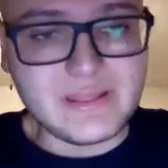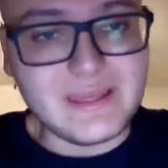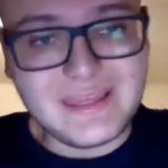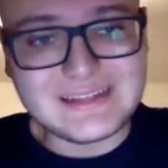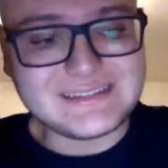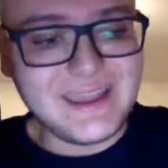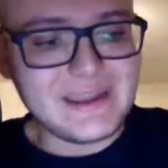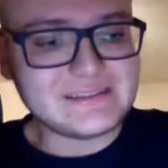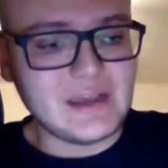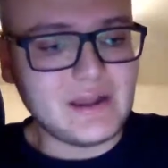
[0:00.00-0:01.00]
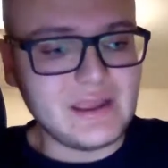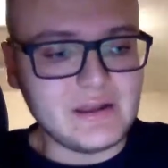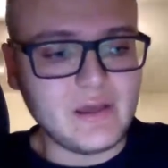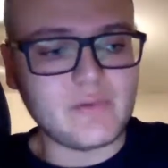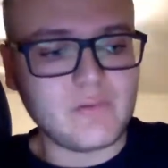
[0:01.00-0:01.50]
They then tacked on
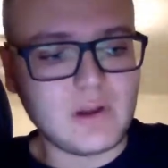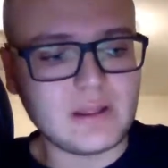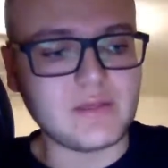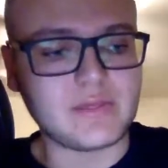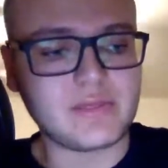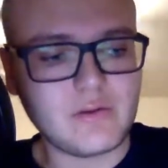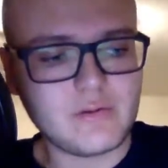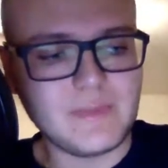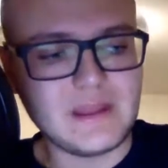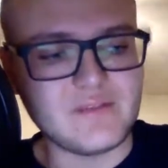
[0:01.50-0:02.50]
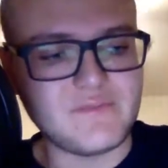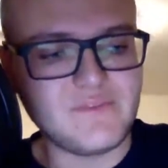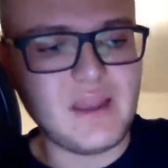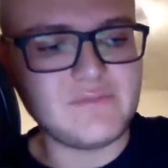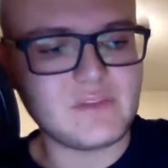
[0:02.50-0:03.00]
another run in the third, made it
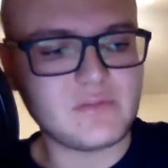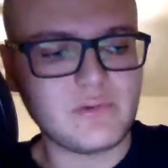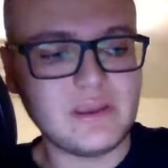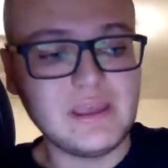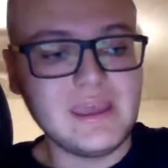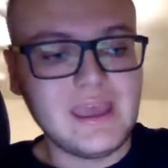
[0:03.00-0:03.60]
5-3,